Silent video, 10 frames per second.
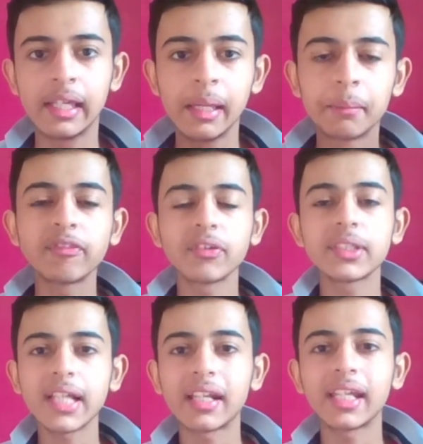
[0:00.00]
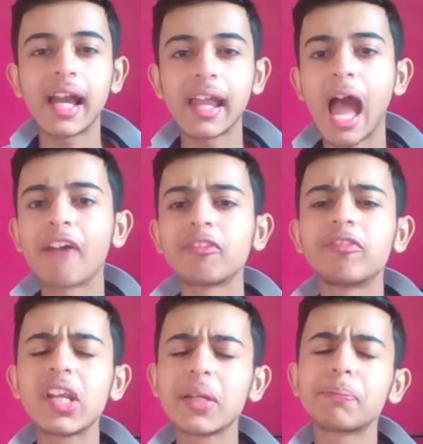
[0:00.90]
Before starting, I have a
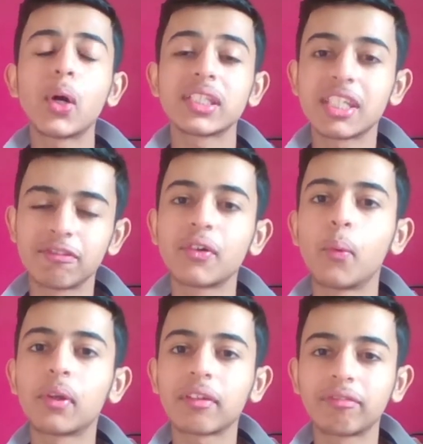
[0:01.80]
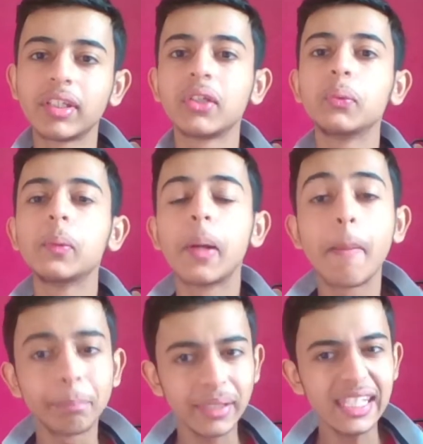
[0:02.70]
very positive quote for you.
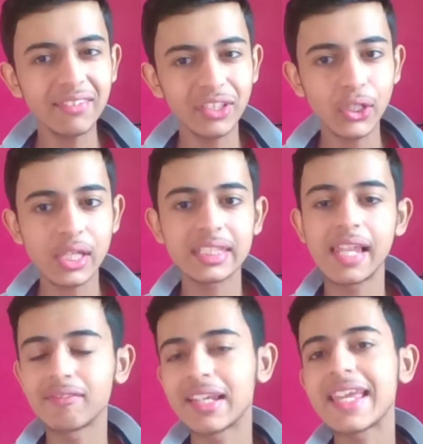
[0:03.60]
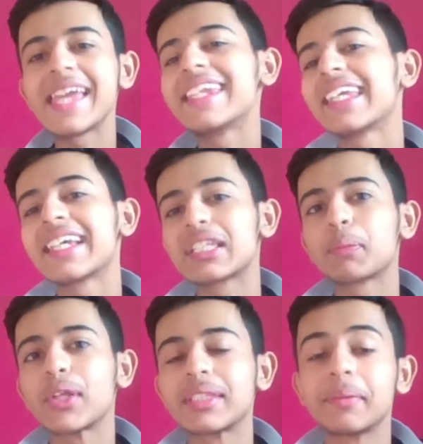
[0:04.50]
Believe in yourself and anything is
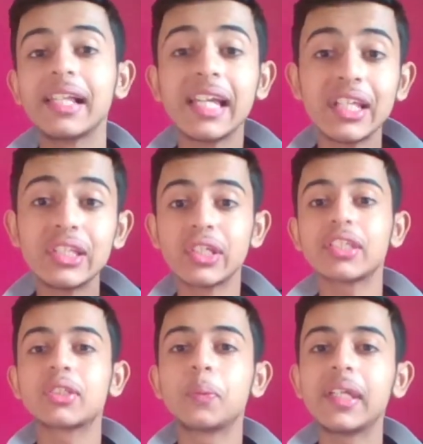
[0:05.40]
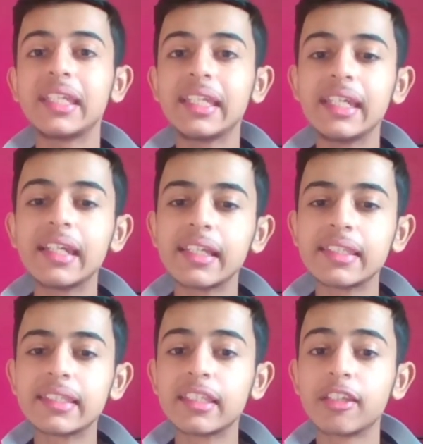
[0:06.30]
possible. Just we need
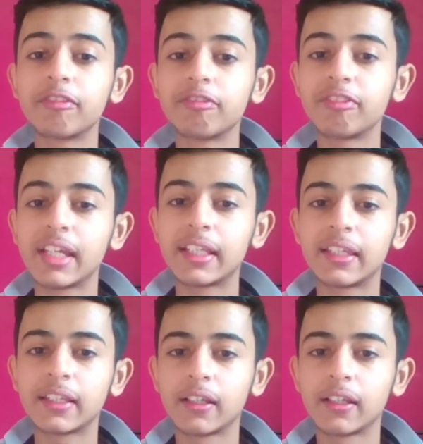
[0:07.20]
is the faith.